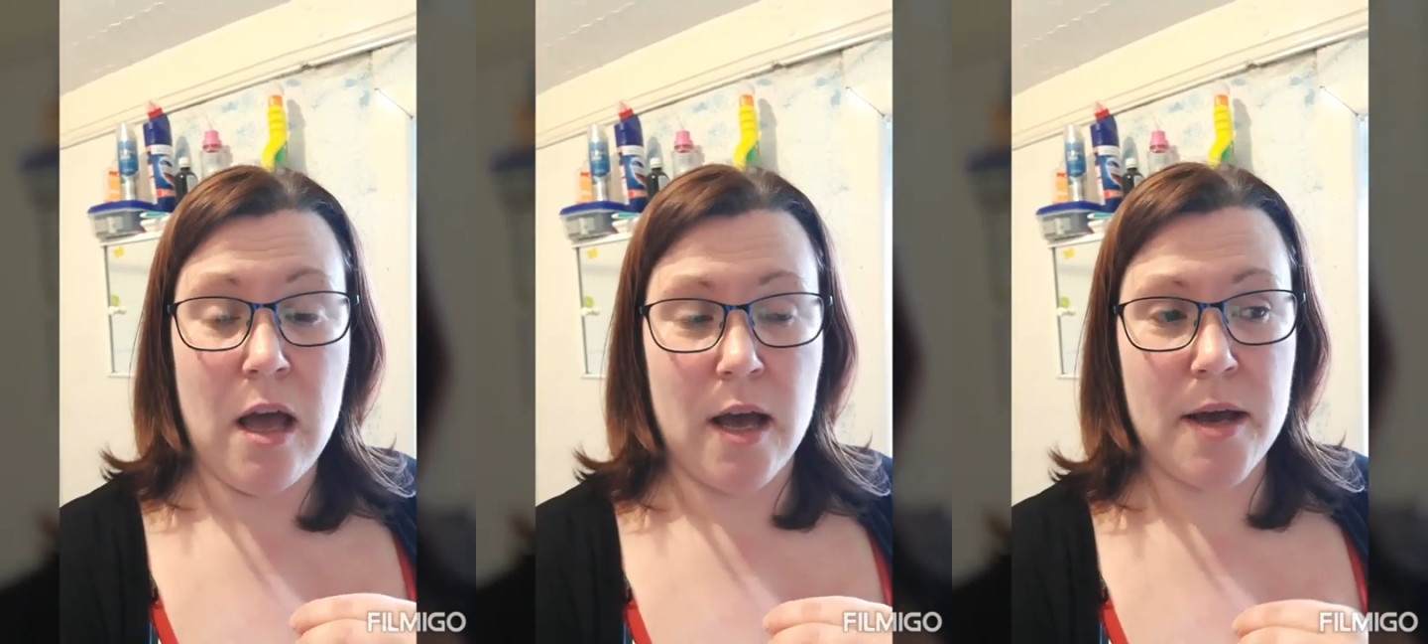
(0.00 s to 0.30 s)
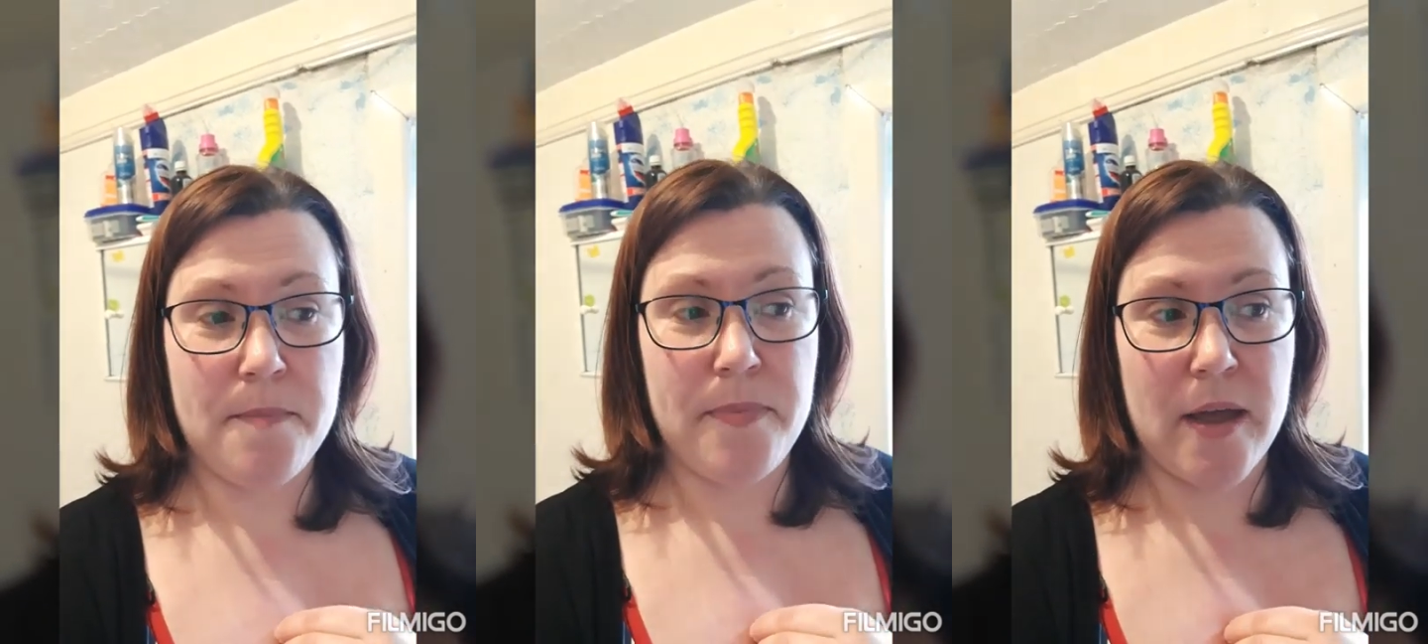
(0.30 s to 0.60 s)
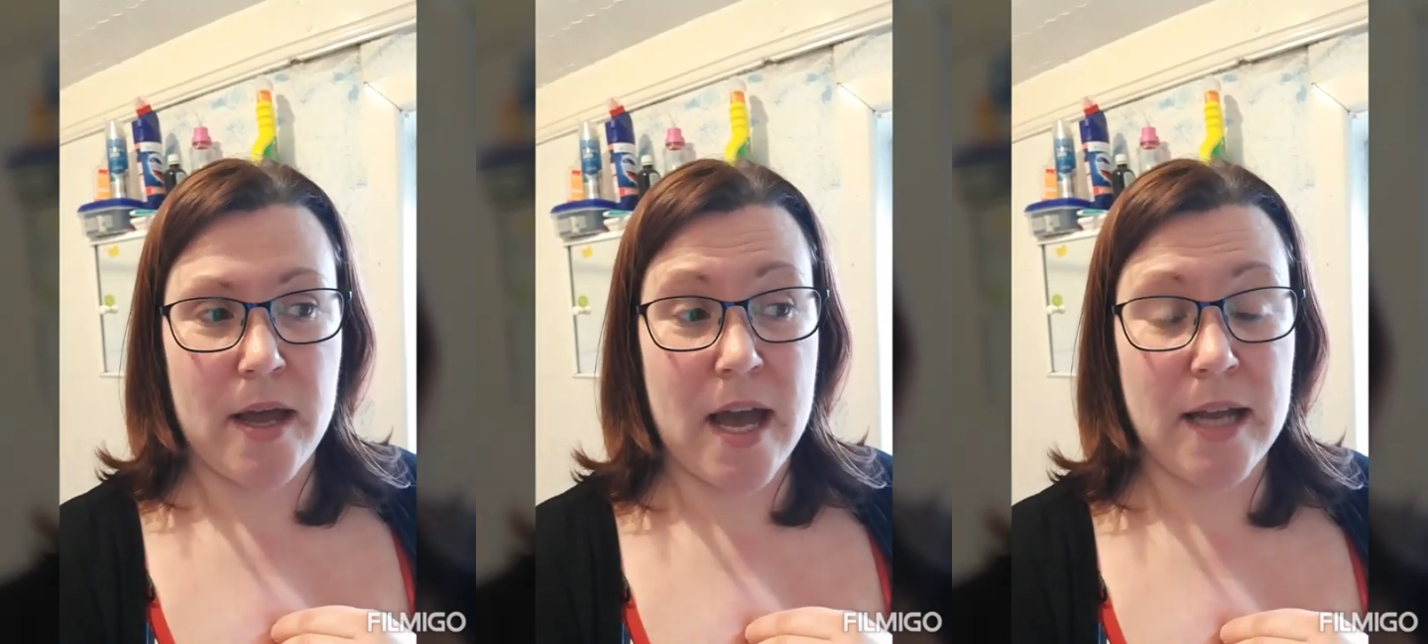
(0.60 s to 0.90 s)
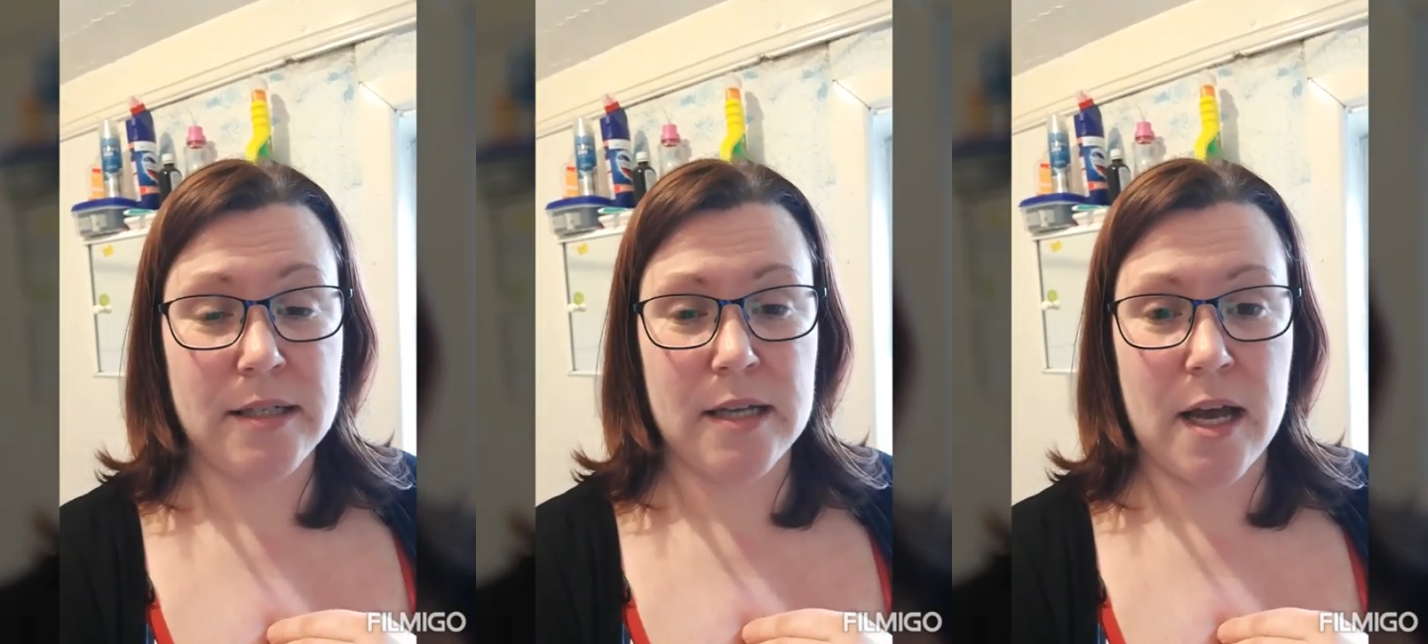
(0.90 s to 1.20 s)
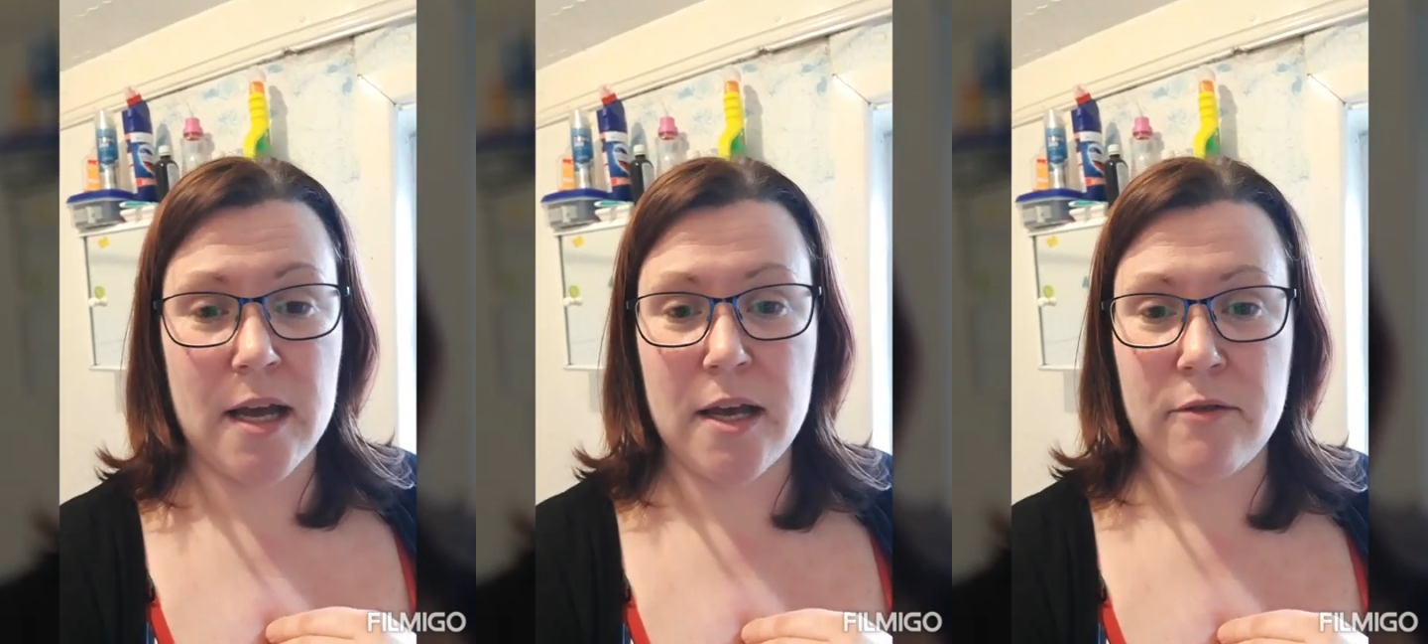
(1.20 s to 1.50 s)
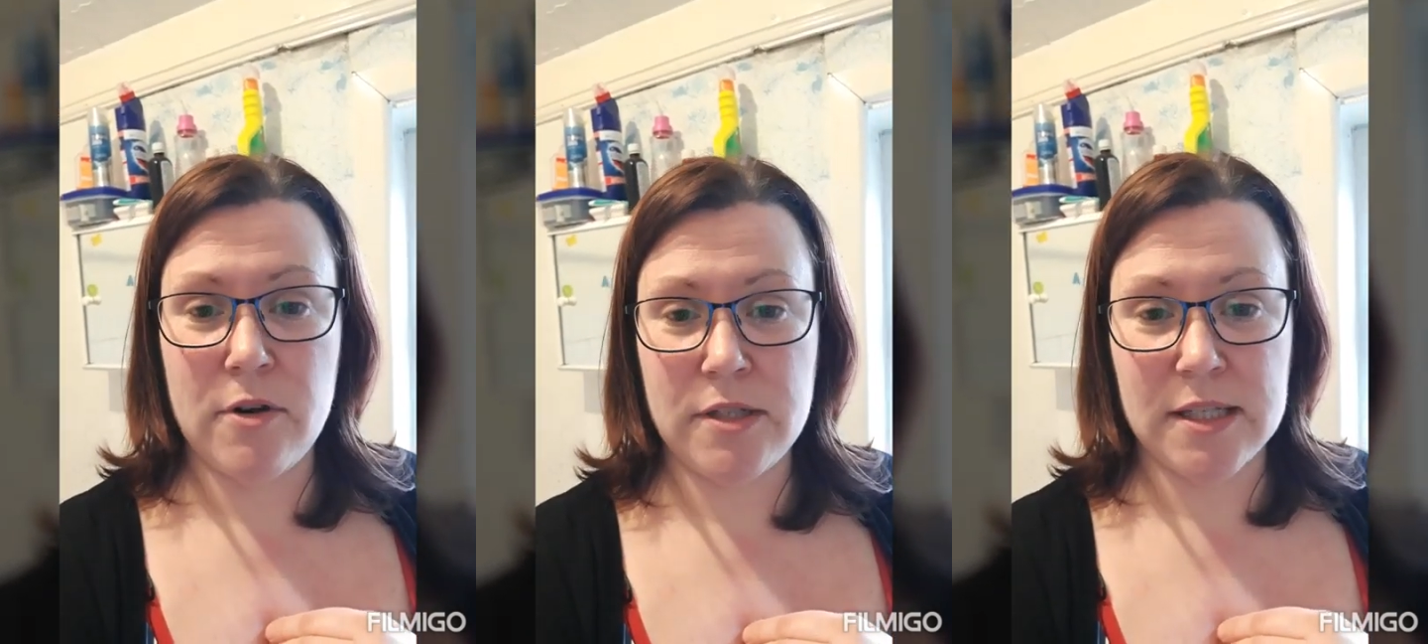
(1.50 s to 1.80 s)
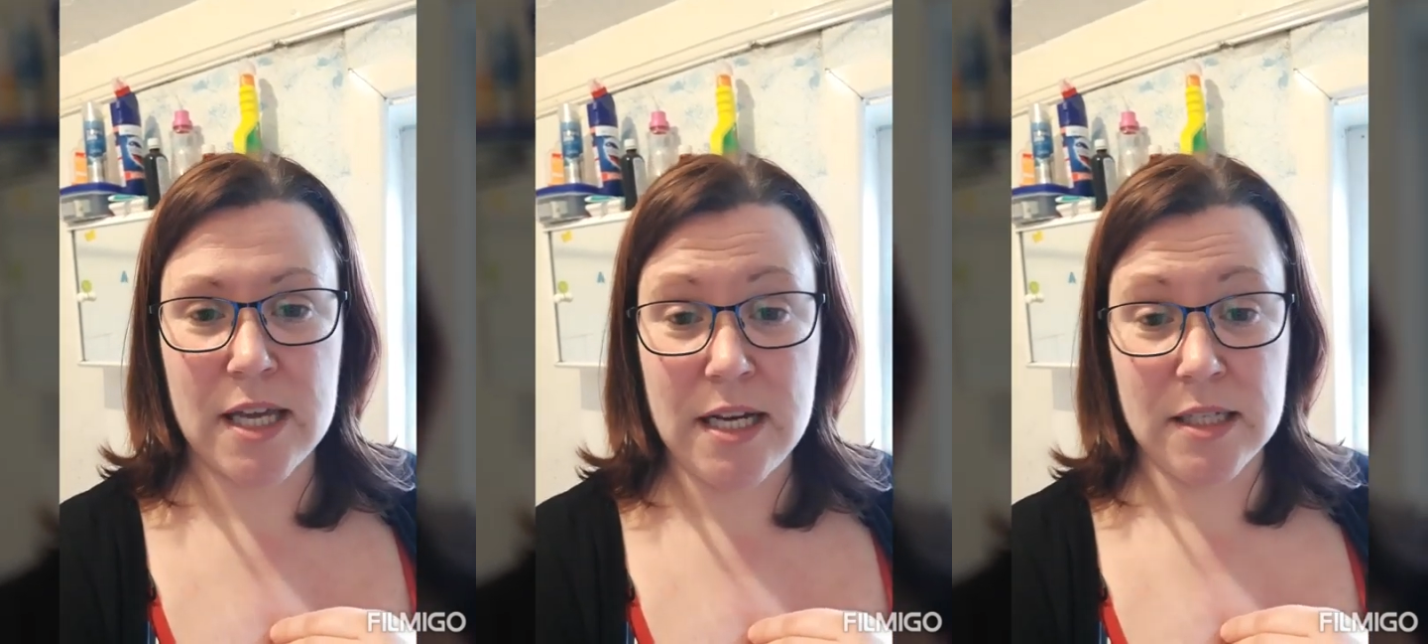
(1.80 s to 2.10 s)
And Rosie is
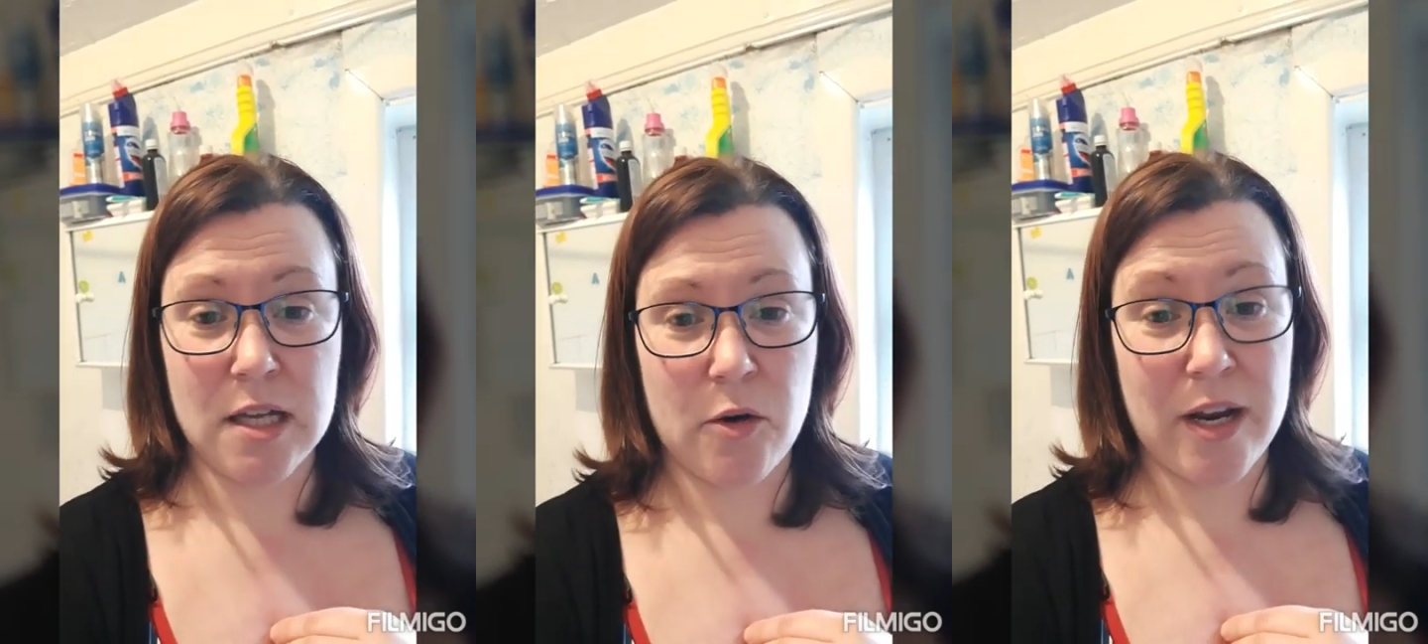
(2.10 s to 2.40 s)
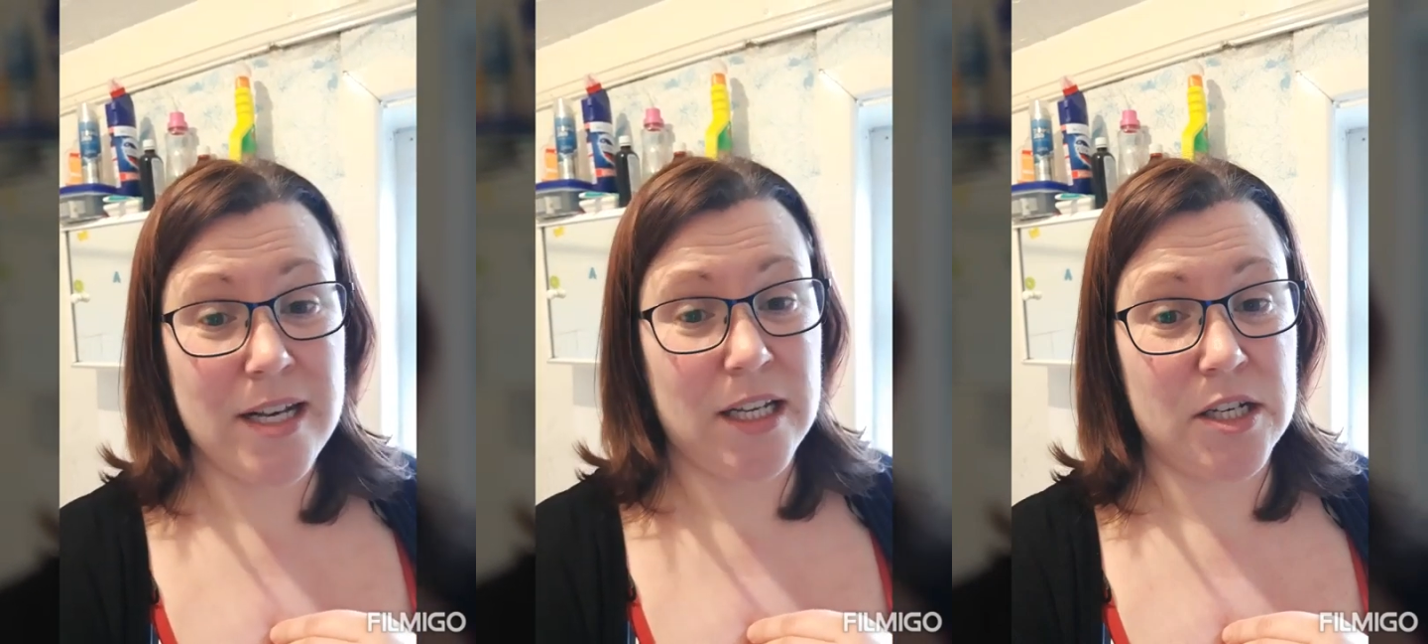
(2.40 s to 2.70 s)
keen to start on India.